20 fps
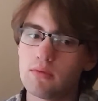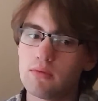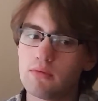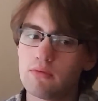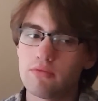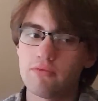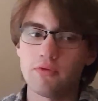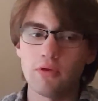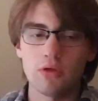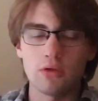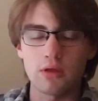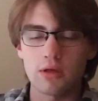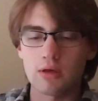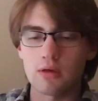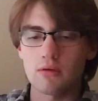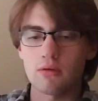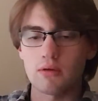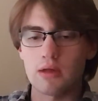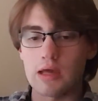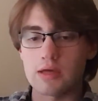
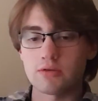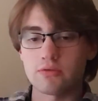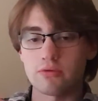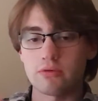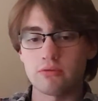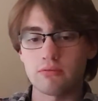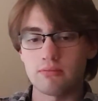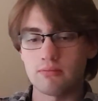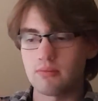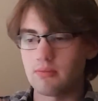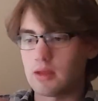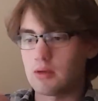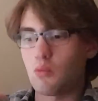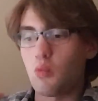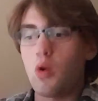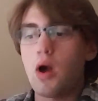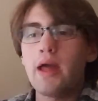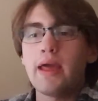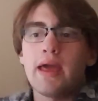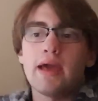feeling
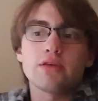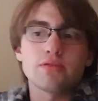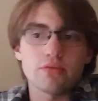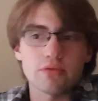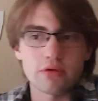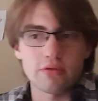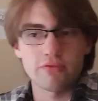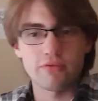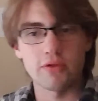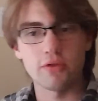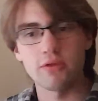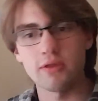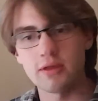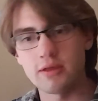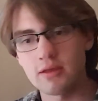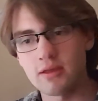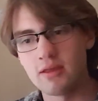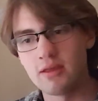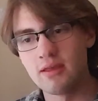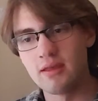why extroverted
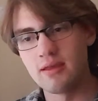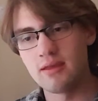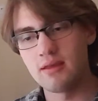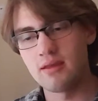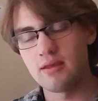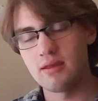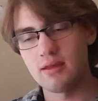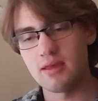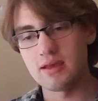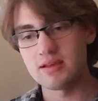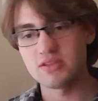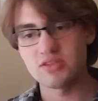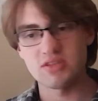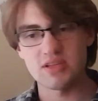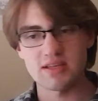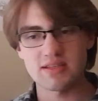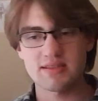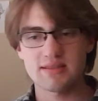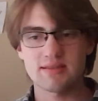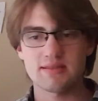feeling
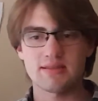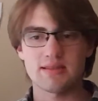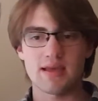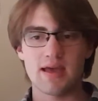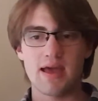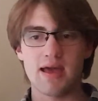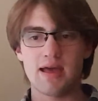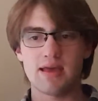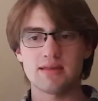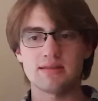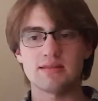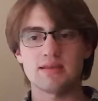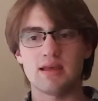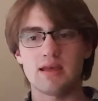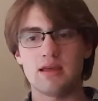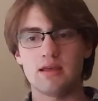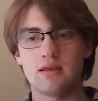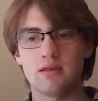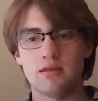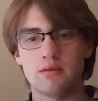exists as
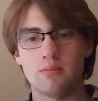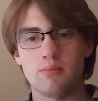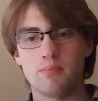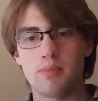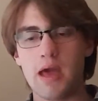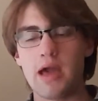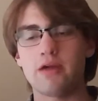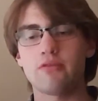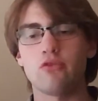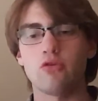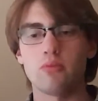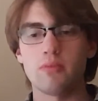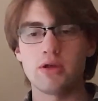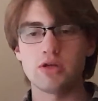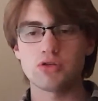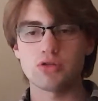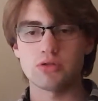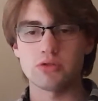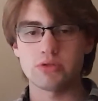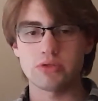a back
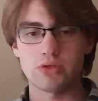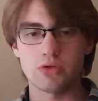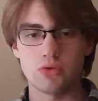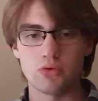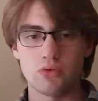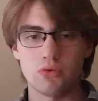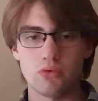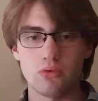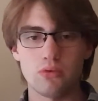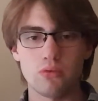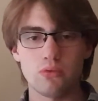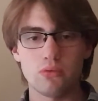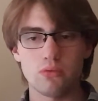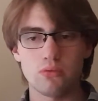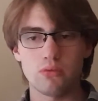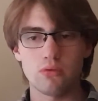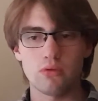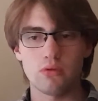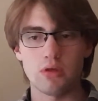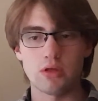formation to
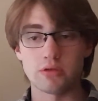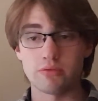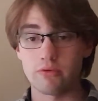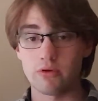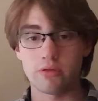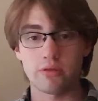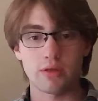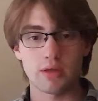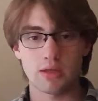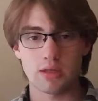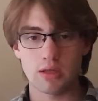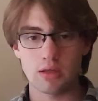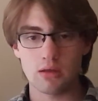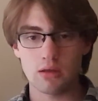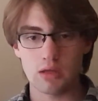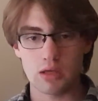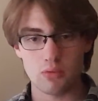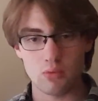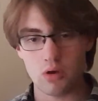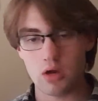introverted thinking,
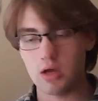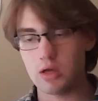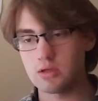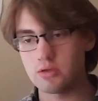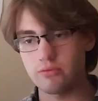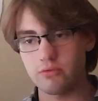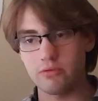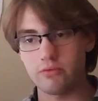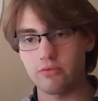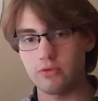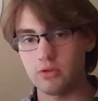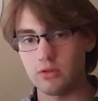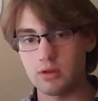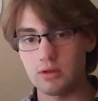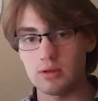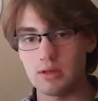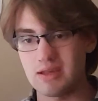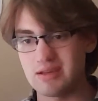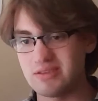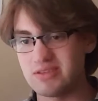and why introverted
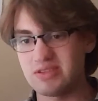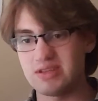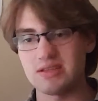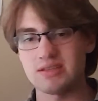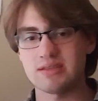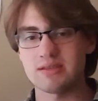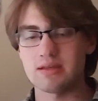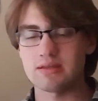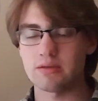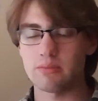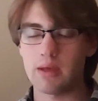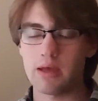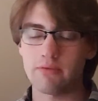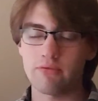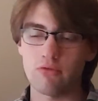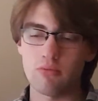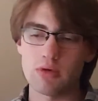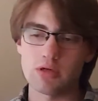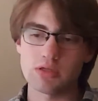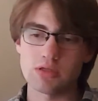feeling exists as a back
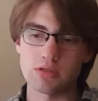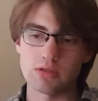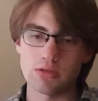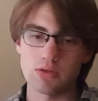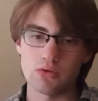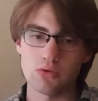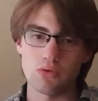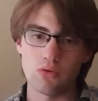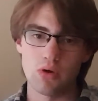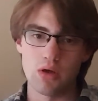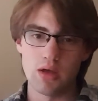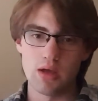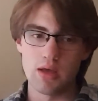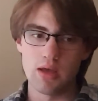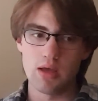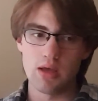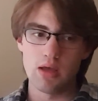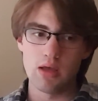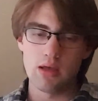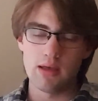formation to
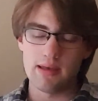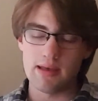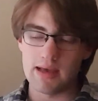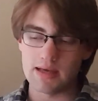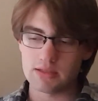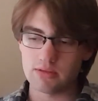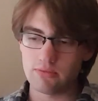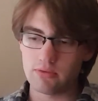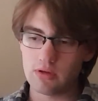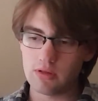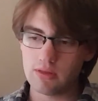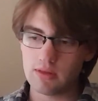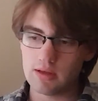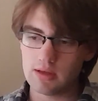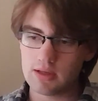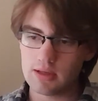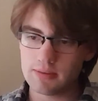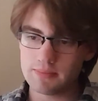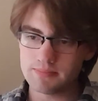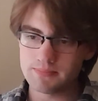extroverted
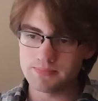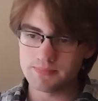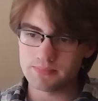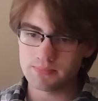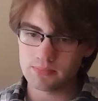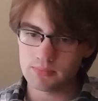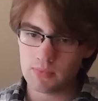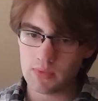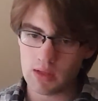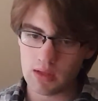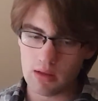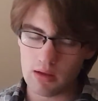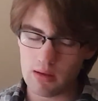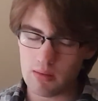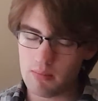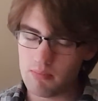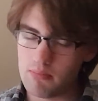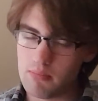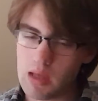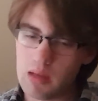thinking.
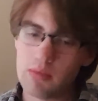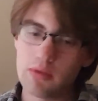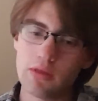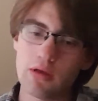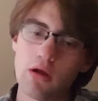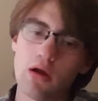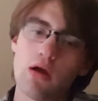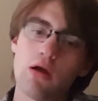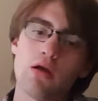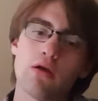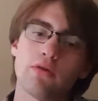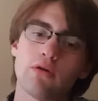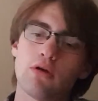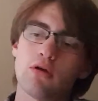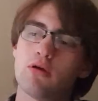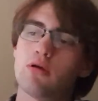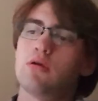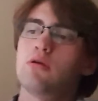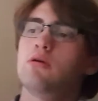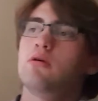Maybe there are
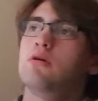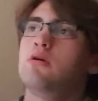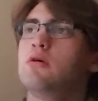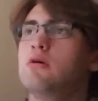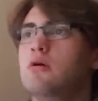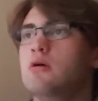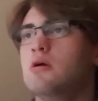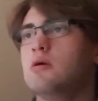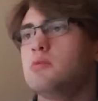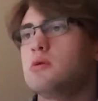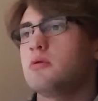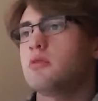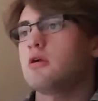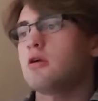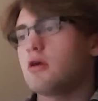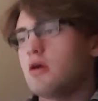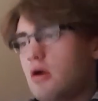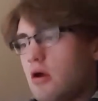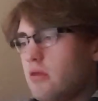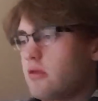other
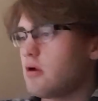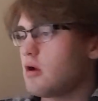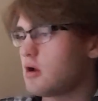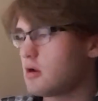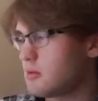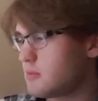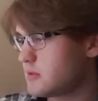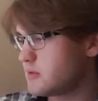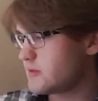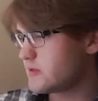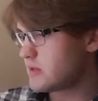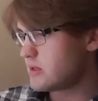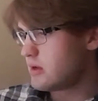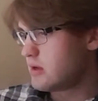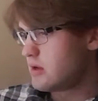arguments.